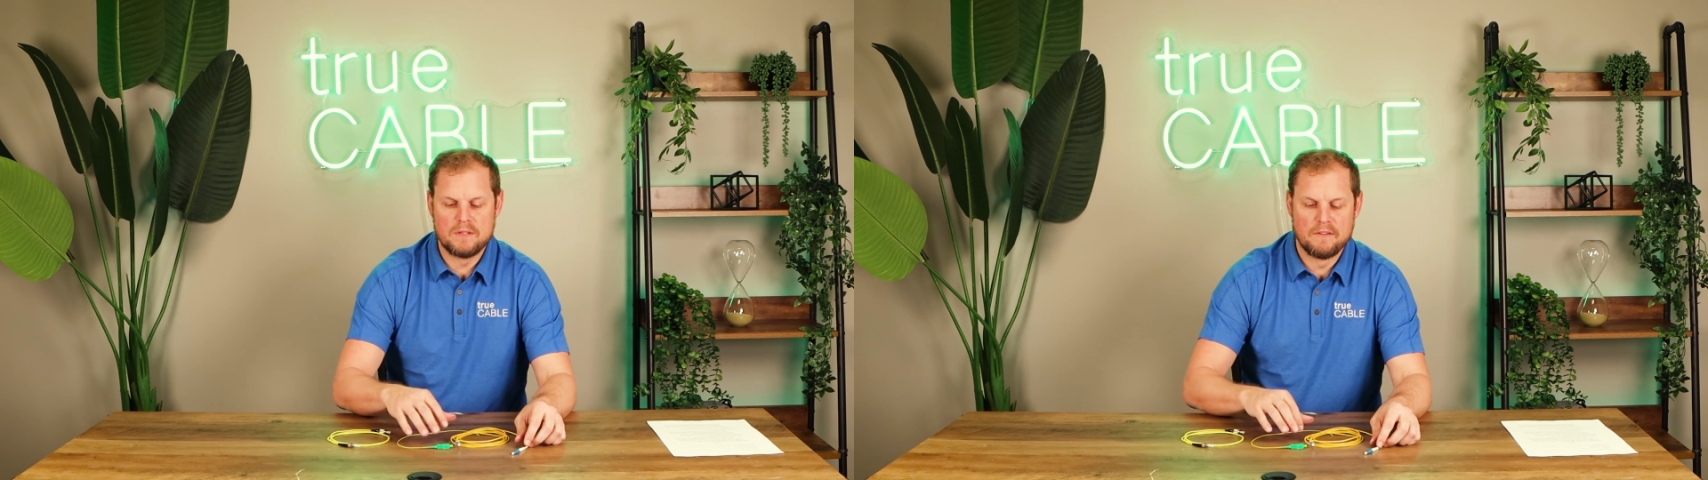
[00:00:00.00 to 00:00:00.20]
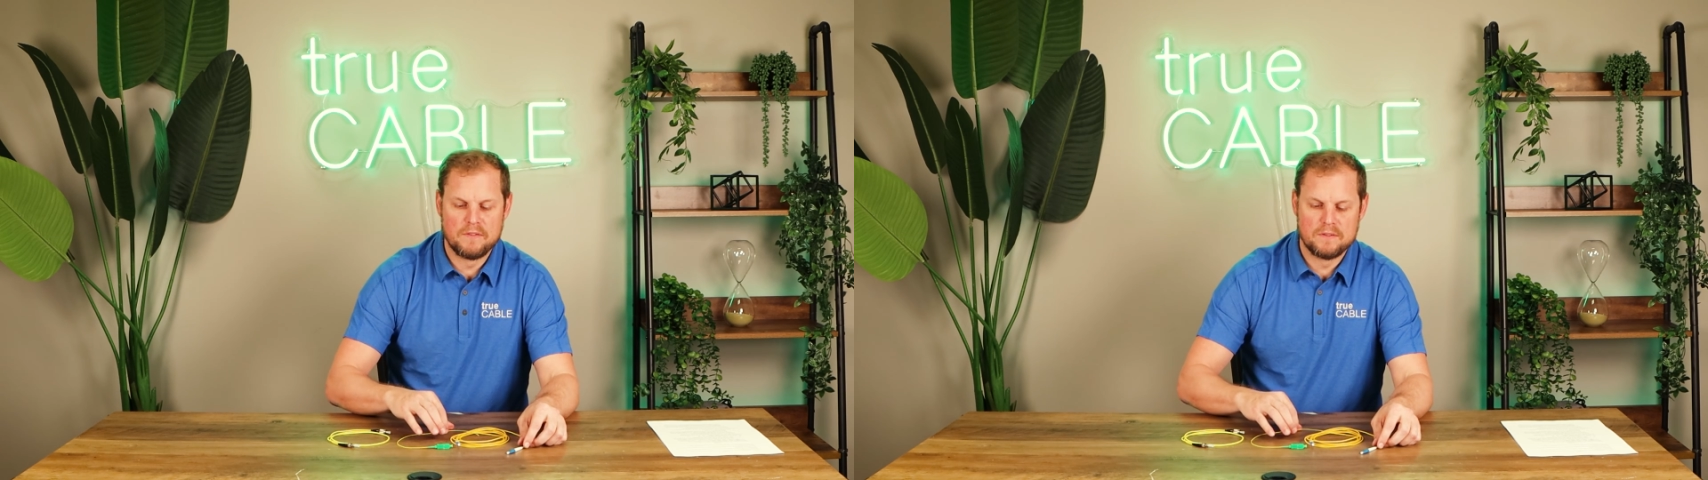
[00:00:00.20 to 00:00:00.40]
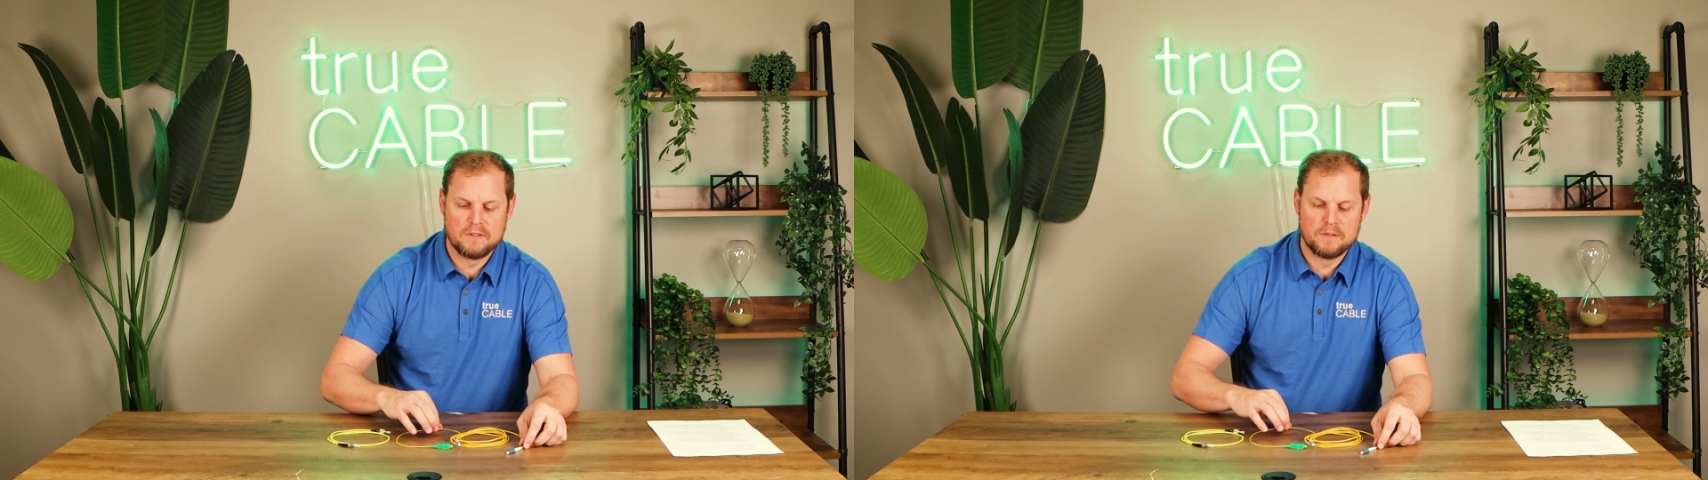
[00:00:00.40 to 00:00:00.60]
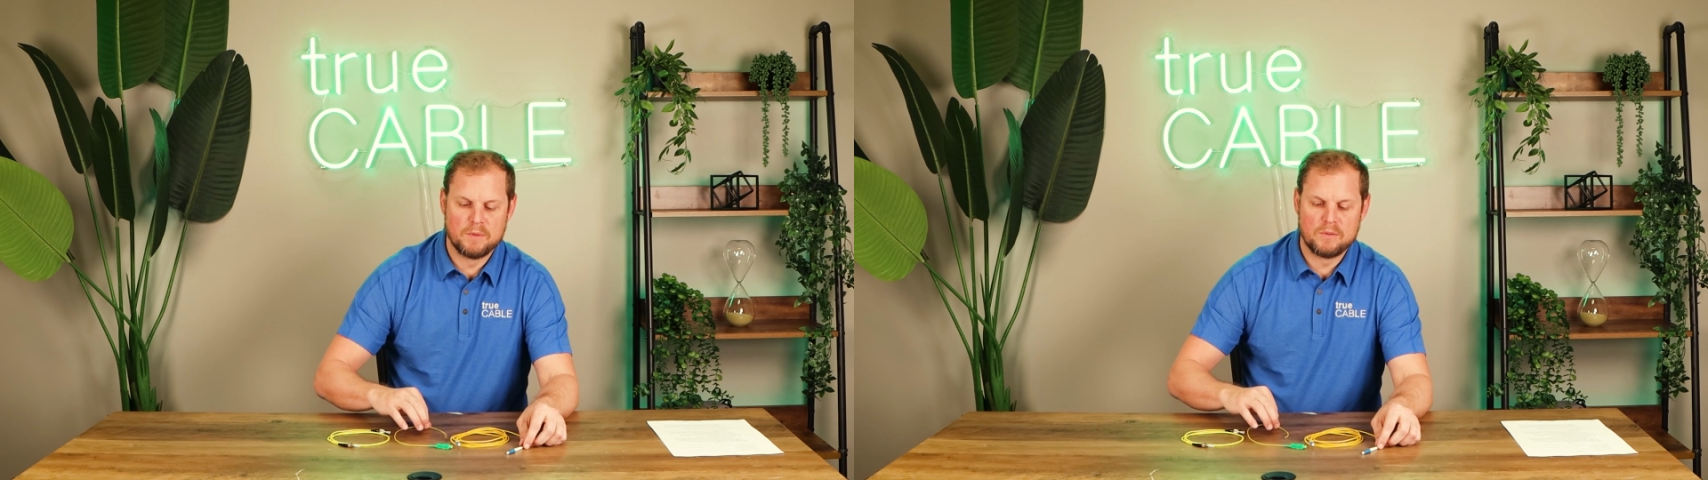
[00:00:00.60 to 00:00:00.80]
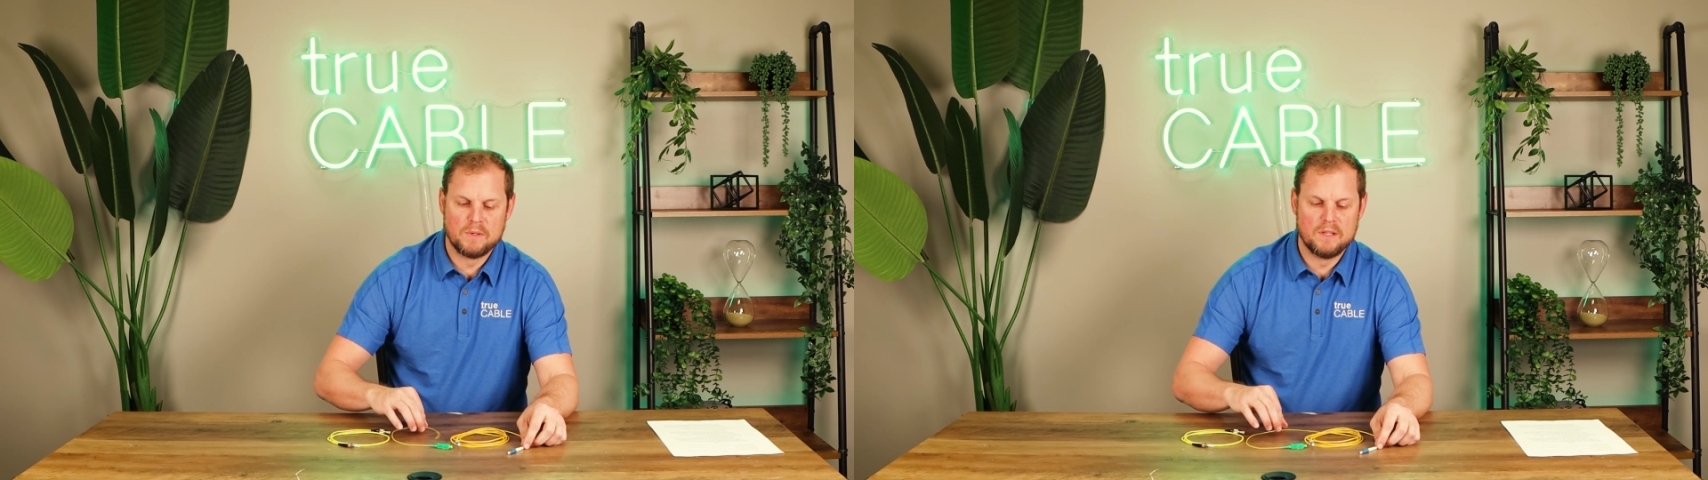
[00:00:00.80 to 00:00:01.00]
differences
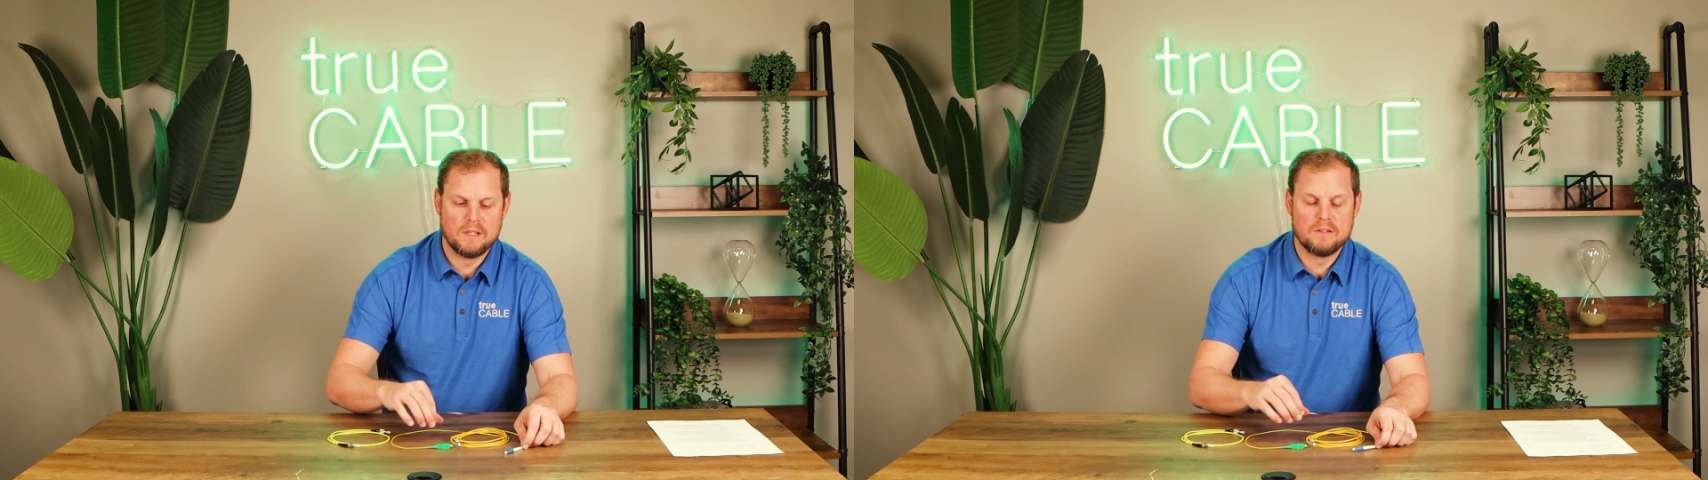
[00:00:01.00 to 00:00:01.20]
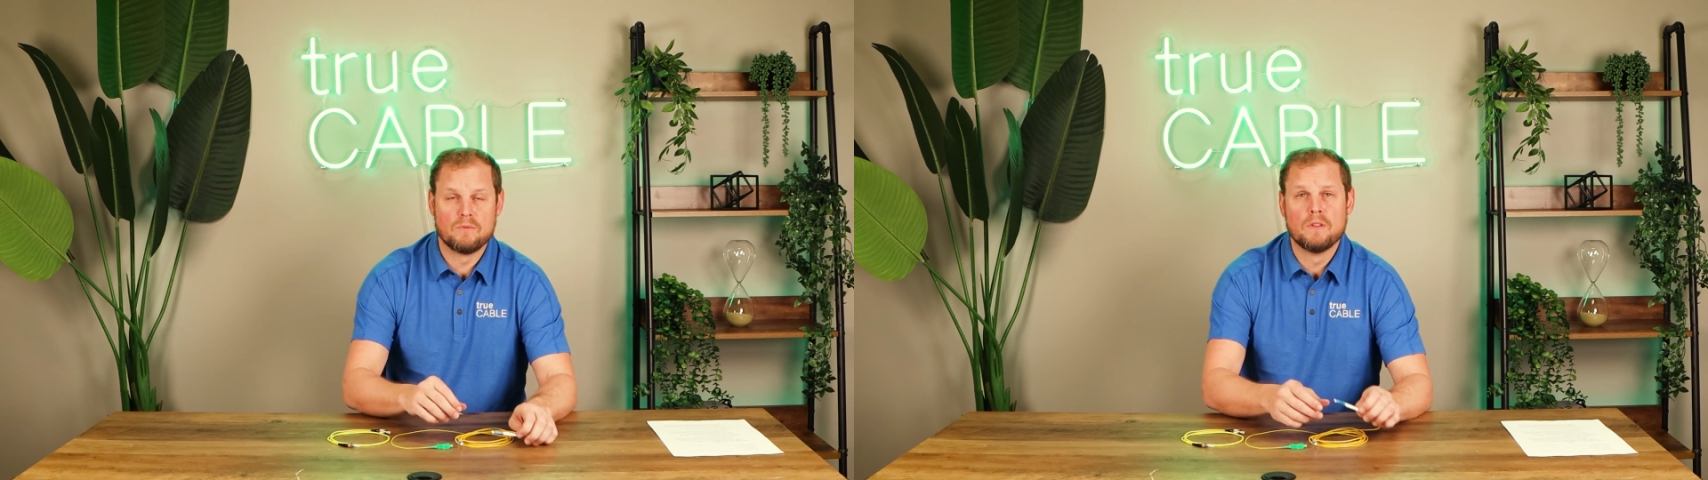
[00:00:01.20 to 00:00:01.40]
between these,